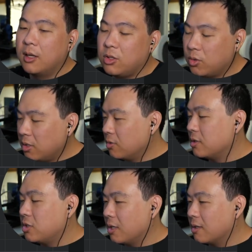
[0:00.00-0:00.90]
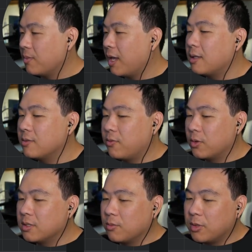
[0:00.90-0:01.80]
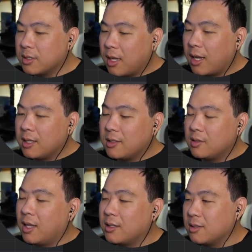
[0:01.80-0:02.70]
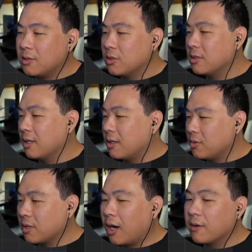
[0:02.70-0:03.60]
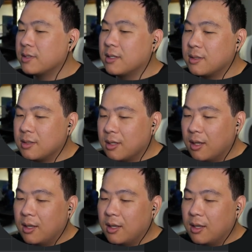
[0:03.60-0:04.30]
You can use the shell command. For some reason, I tend to just like using offsets.